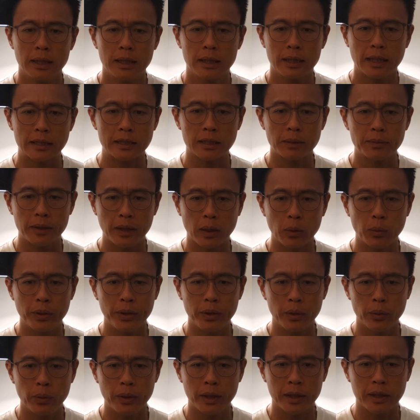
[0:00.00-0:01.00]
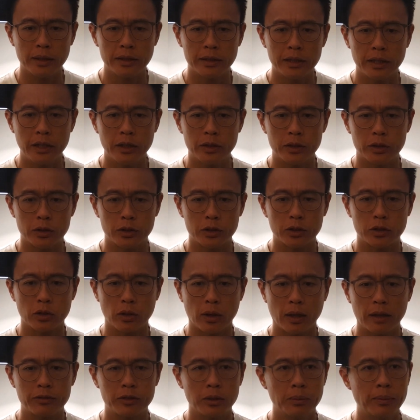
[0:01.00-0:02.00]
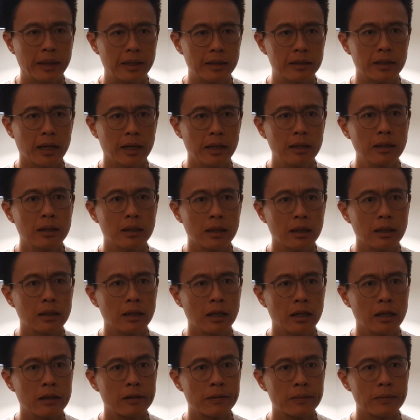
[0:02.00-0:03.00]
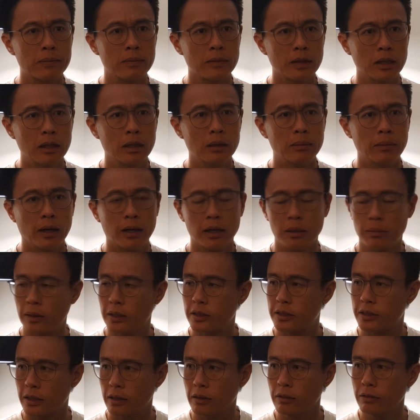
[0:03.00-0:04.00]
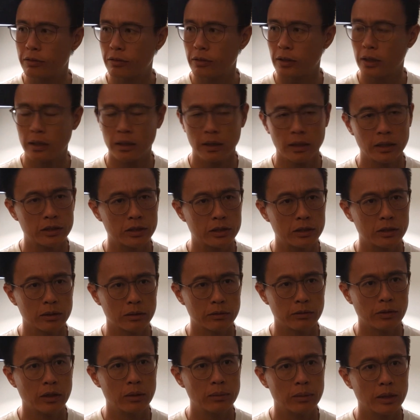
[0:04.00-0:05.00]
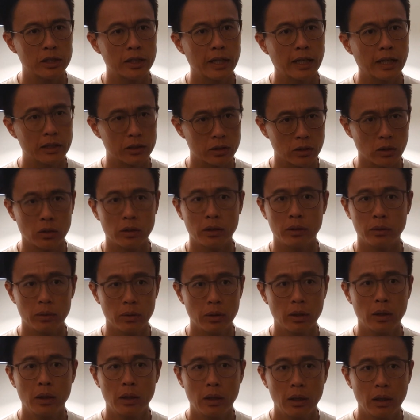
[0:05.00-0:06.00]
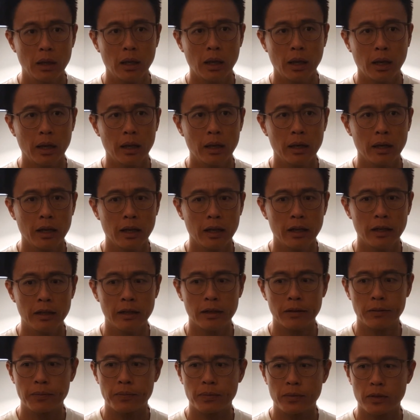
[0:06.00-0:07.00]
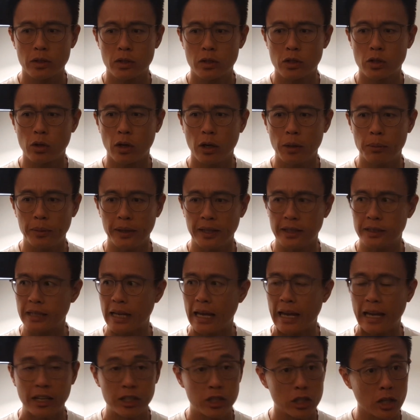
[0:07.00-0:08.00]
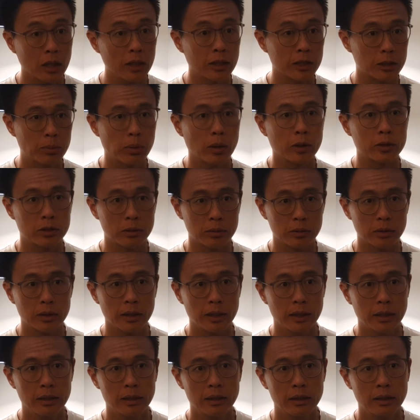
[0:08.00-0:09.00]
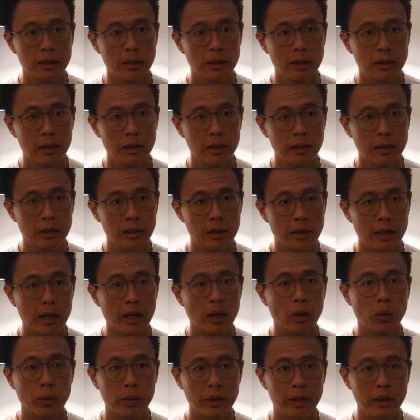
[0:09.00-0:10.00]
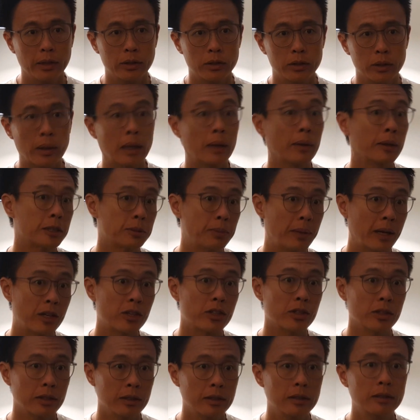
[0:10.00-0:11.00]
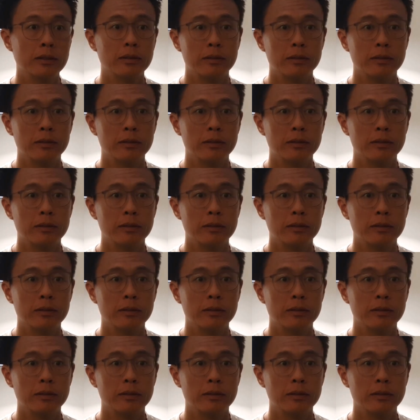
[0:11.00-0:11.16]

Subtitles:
that's something that we continue to strive to maintain. That Erman and myself are still very much hands-on and try and be as agile as possible in how we do our expansion.